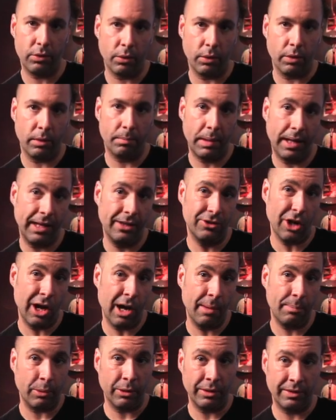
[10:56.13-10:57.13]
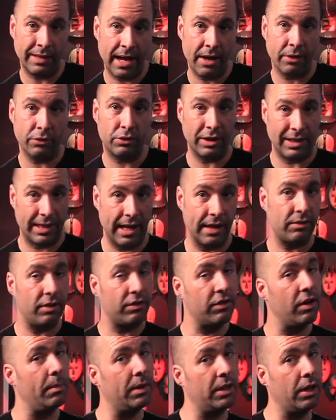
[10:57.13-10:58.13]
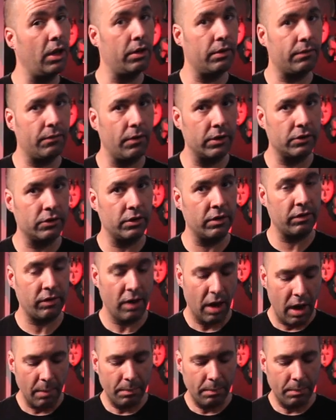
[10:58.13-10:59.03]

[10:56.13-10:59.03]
or page up or down to get to some of the other functions,